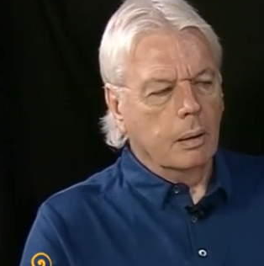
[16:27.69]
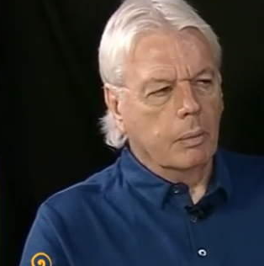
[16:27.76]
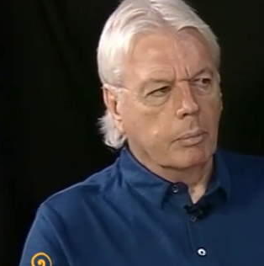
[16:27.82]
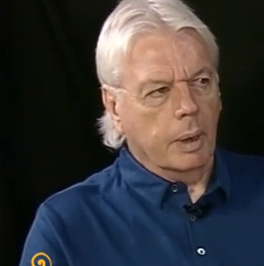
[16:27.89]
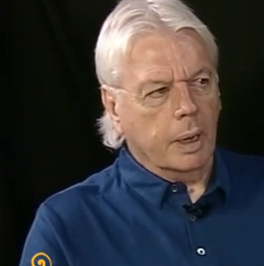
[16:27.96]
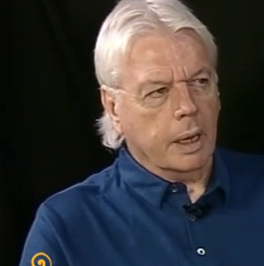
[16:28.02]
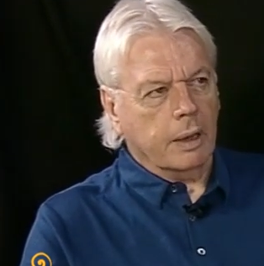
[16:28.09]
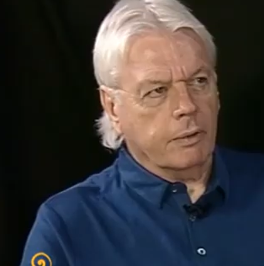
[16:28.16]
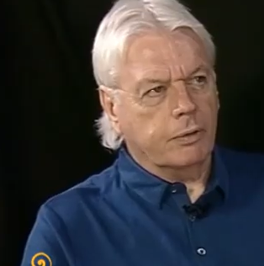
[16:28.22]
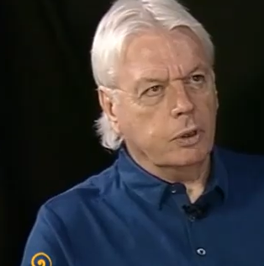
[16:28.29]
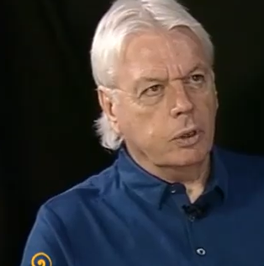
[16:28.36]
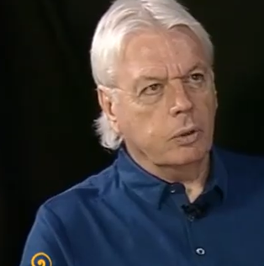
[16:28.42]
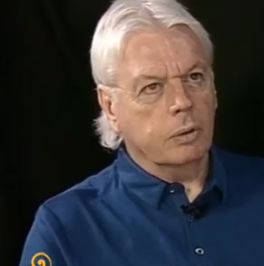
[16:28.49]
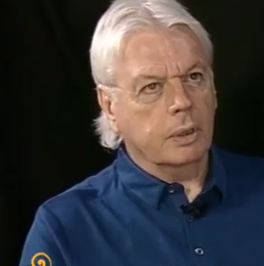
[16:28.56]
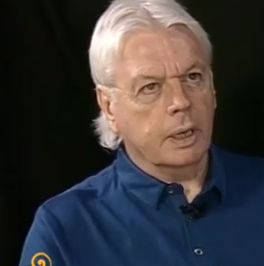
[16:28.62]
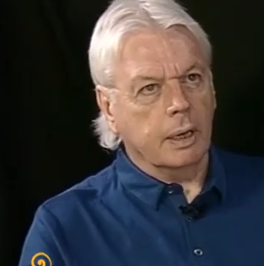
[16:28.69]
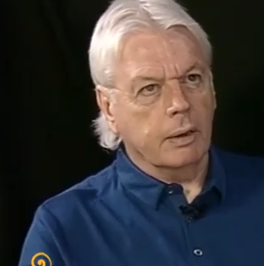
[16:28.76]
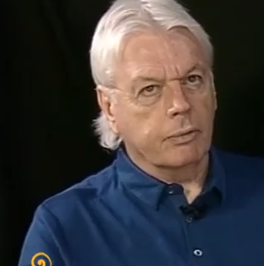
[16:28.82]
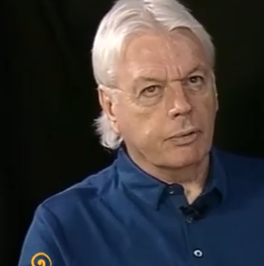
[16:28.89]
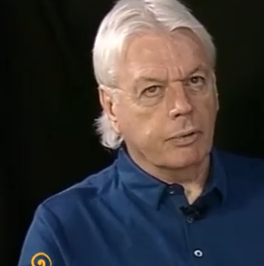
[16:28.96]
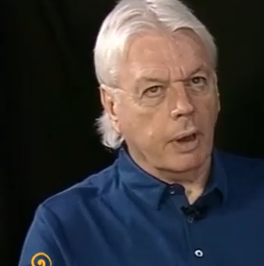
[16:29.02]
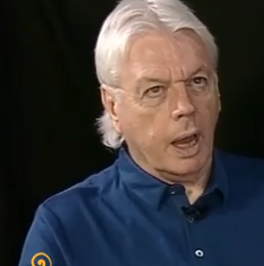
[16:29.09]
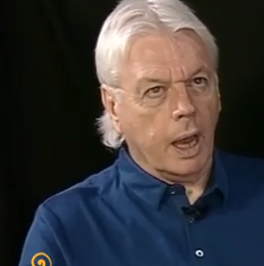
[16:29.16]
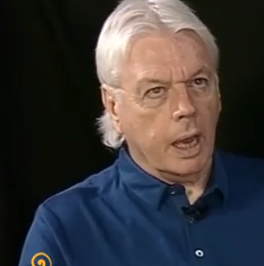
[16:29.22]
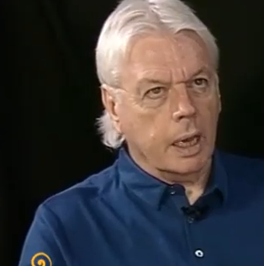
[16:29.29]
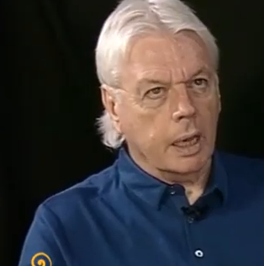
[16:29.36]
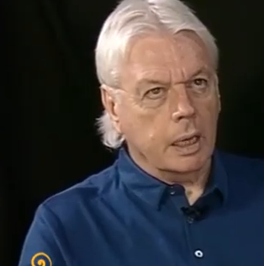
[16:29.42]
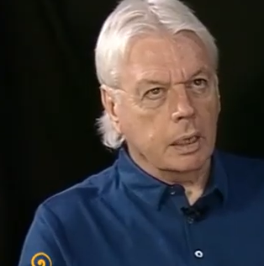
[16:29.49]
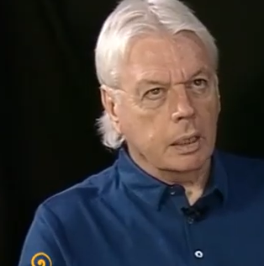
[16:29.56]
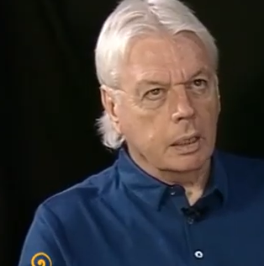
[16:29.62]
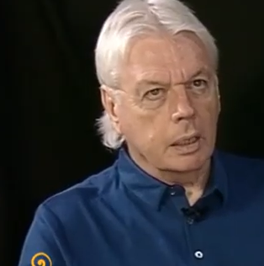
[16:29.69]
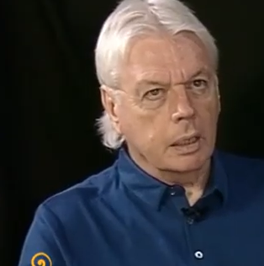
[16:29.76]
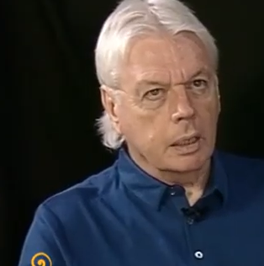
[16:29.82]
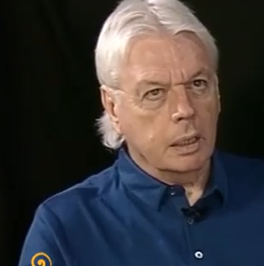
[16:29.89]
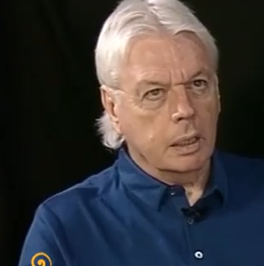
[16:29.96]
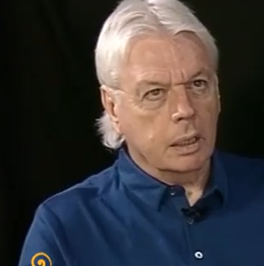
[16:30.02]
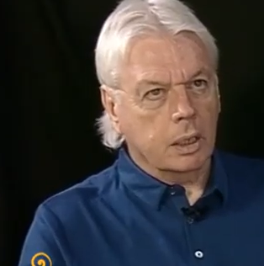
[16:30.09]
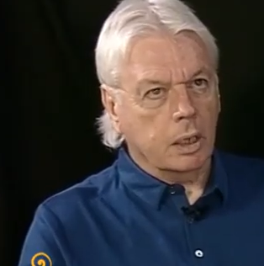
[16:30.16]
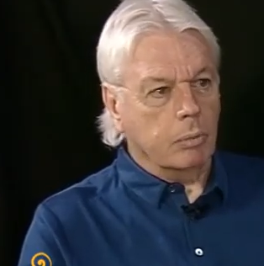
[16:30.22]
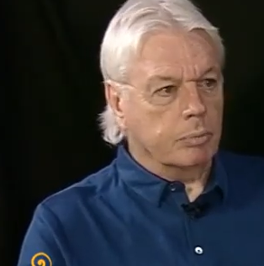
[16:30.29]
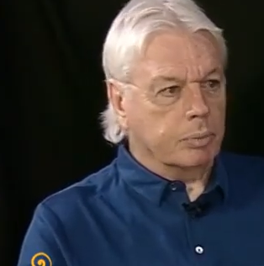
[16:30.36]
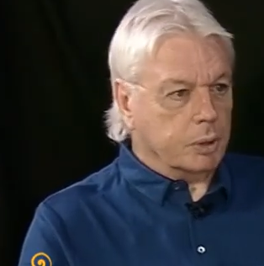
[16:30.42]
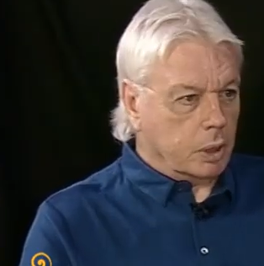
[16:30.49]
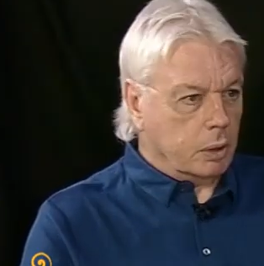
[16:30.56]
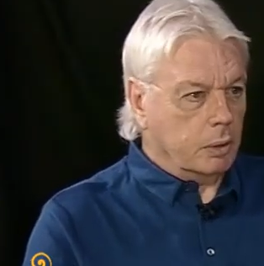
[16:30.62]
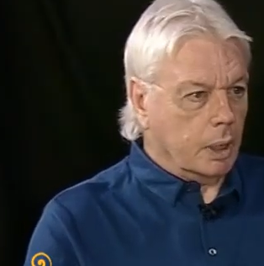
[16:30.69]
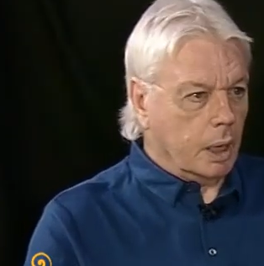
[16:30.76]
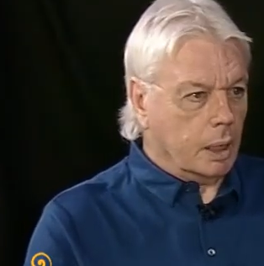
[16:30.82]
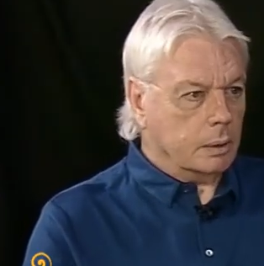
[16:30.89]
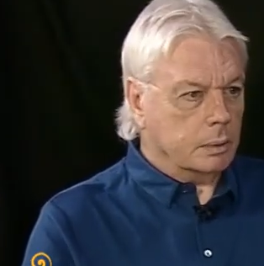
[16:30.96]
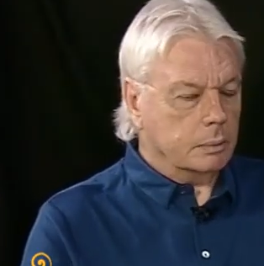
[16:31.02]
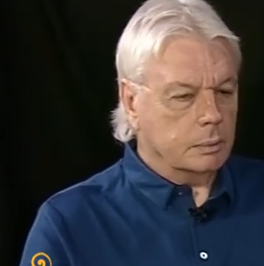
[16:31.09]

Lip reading: But if you give a computer